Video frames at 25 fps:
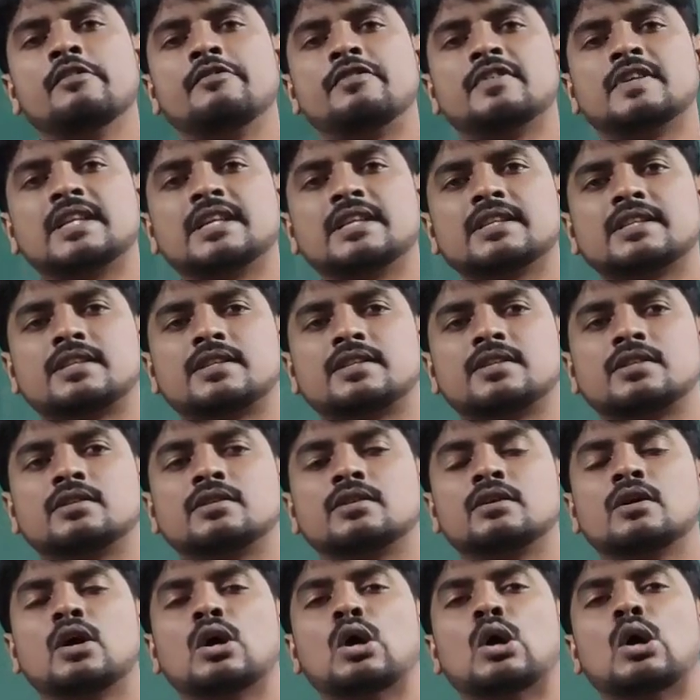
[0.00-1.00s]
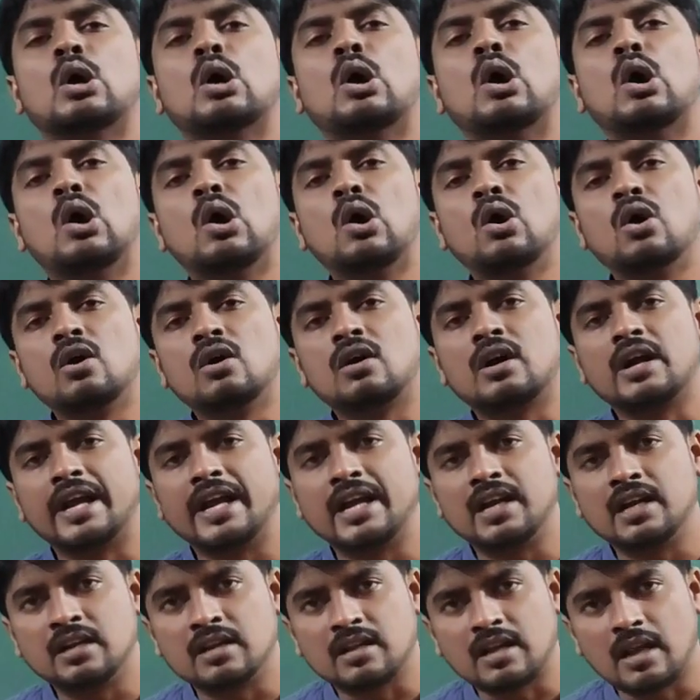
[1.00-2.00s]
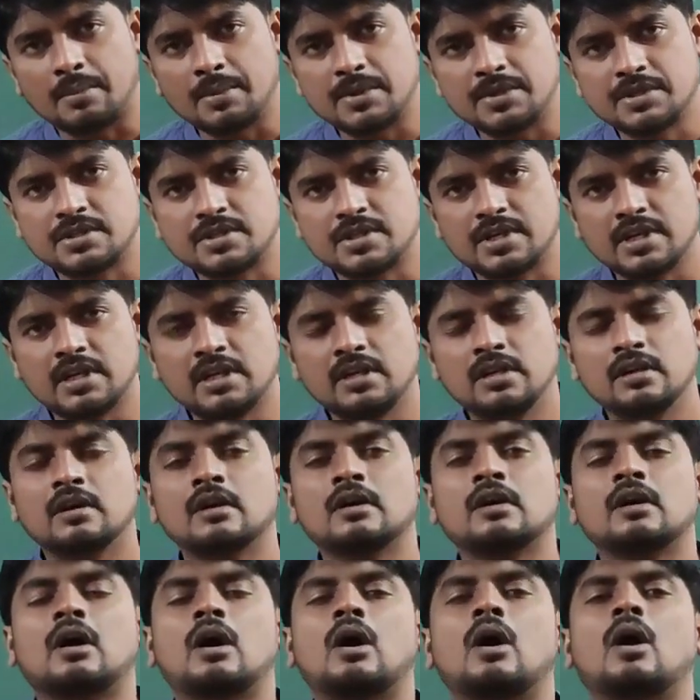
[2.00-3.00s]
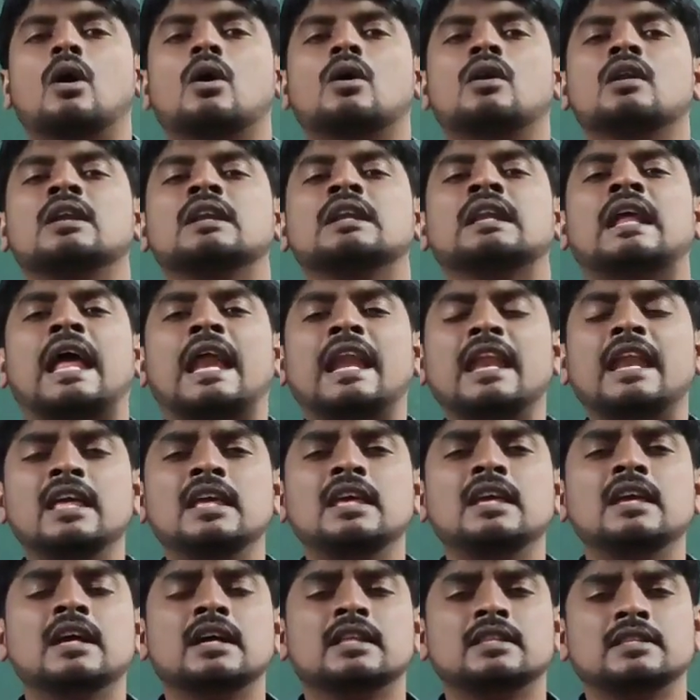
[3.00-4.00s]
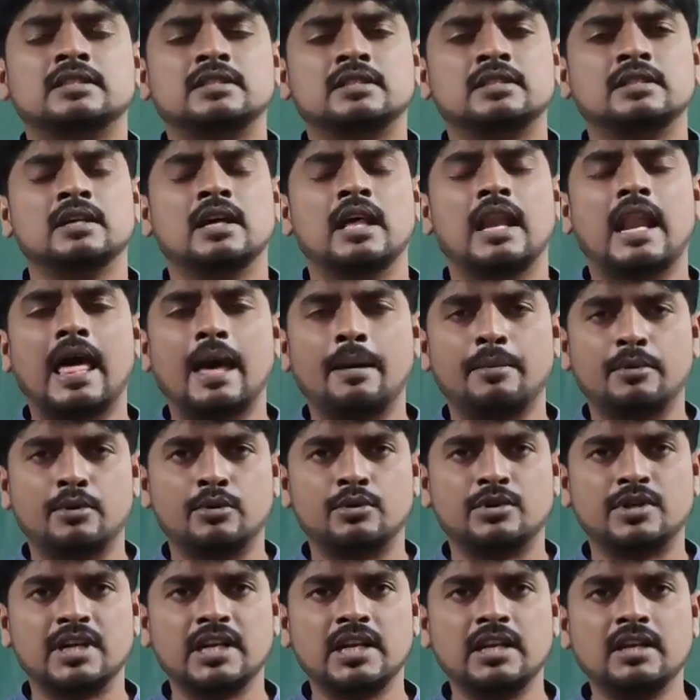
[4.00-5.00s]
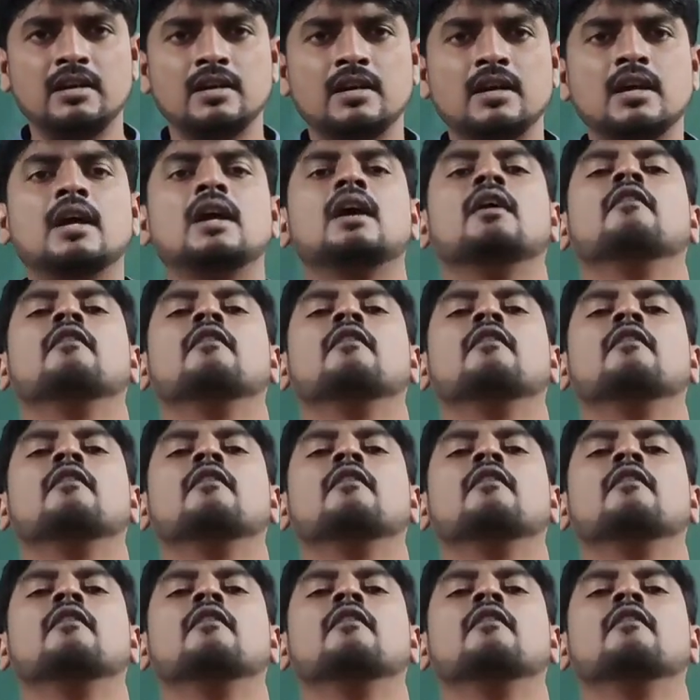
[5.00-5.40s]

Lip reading: physics or in chemistry or in any other laboratory,